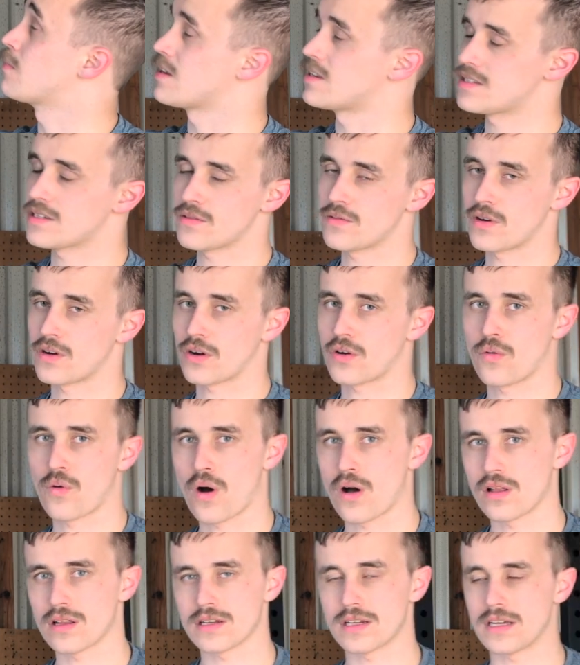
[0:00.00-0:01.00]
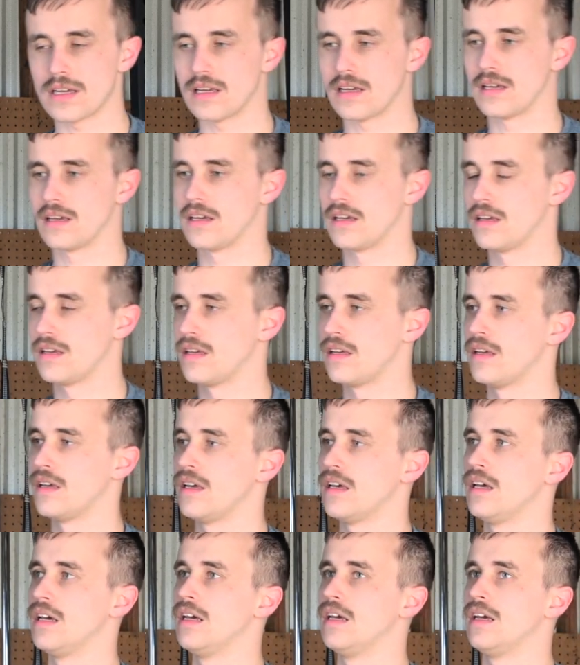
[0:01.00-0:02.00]
I still want quality
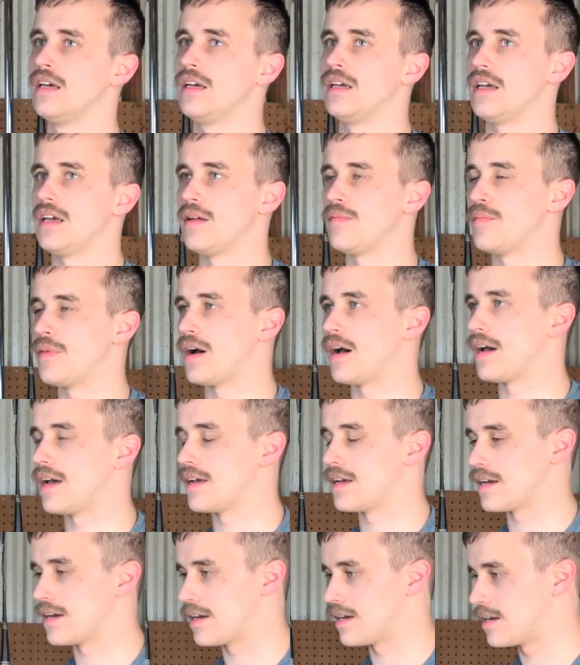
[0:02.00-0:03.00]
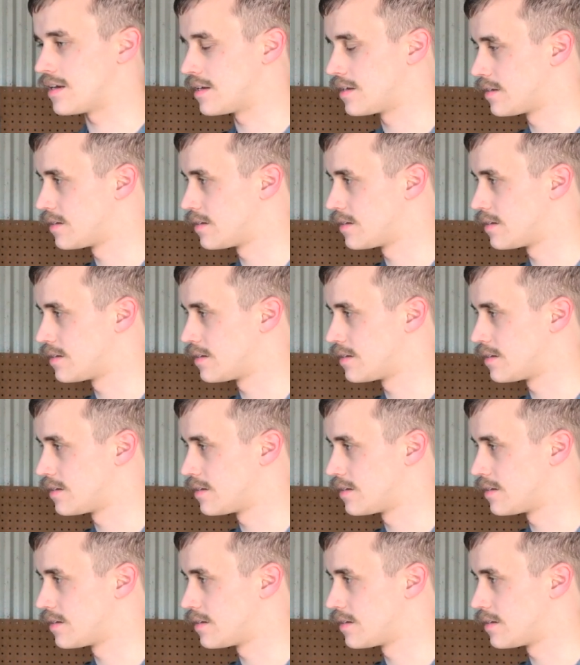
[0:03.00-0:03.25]
in my